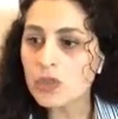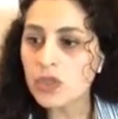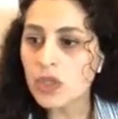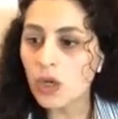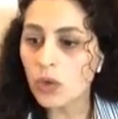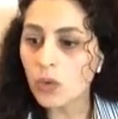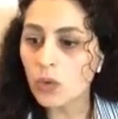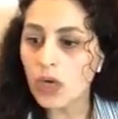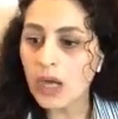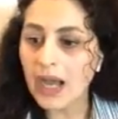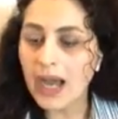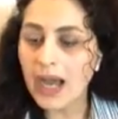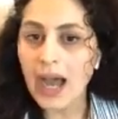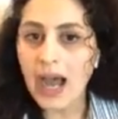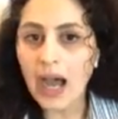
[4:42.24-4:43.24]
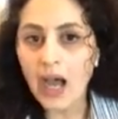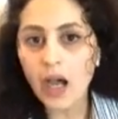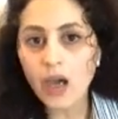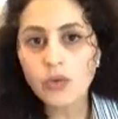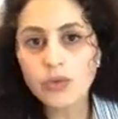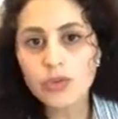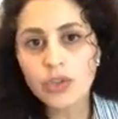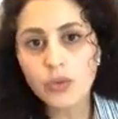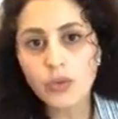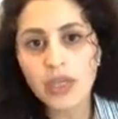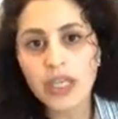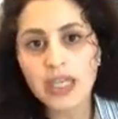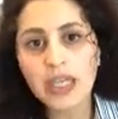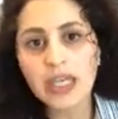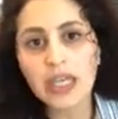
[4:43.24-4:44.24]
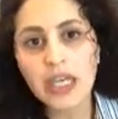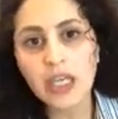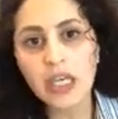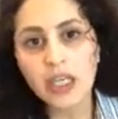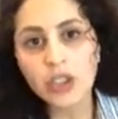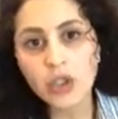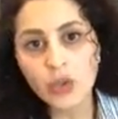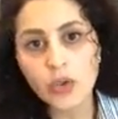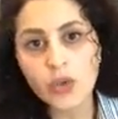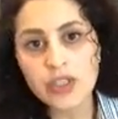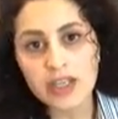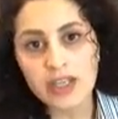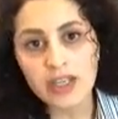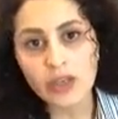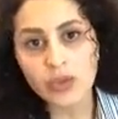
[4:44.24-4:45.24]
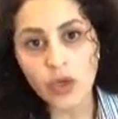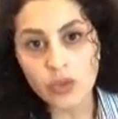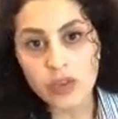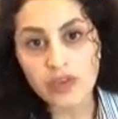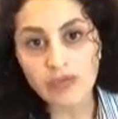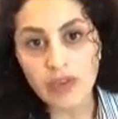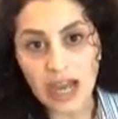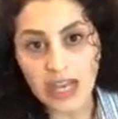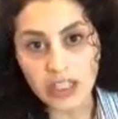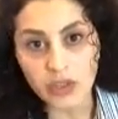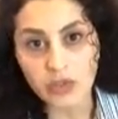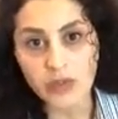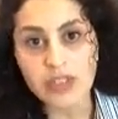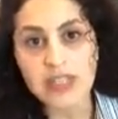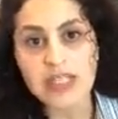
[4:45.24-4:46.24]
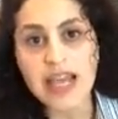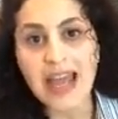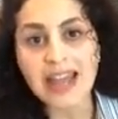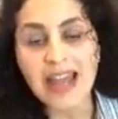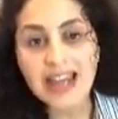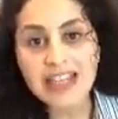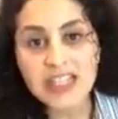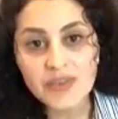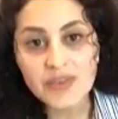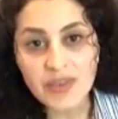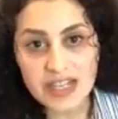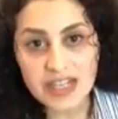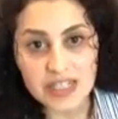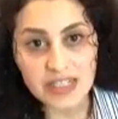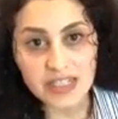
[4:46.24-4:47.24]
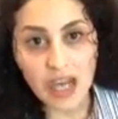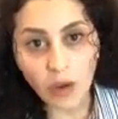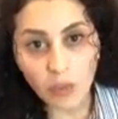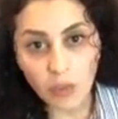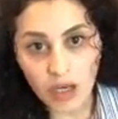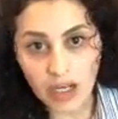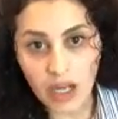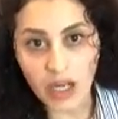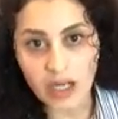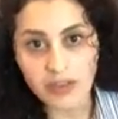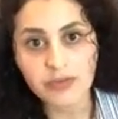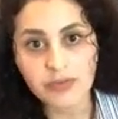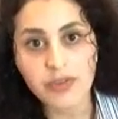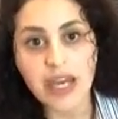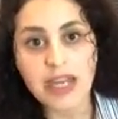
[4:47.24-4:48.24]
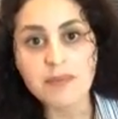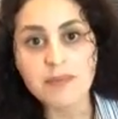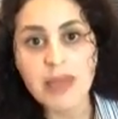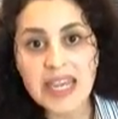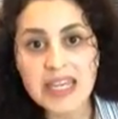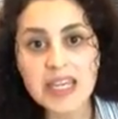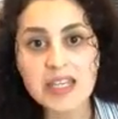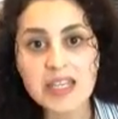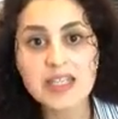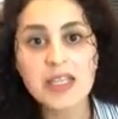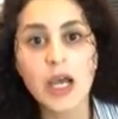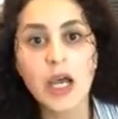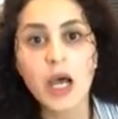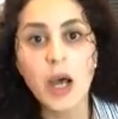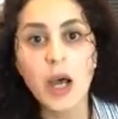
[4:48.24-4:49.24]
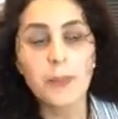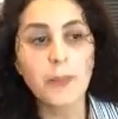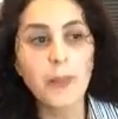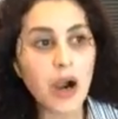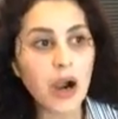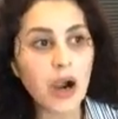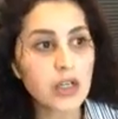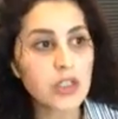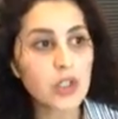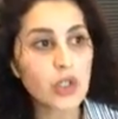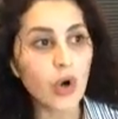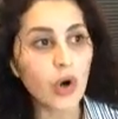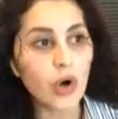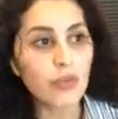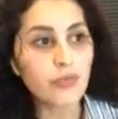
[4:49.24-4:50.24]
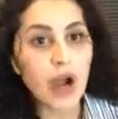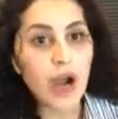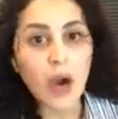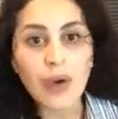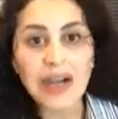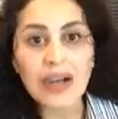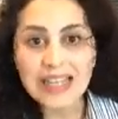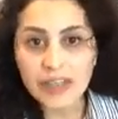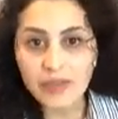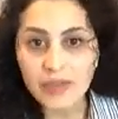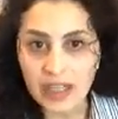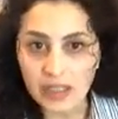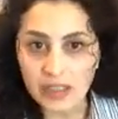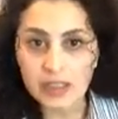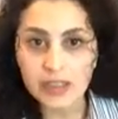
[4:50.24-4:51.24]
So how do we use those values and activate it in our life and make it part of our living?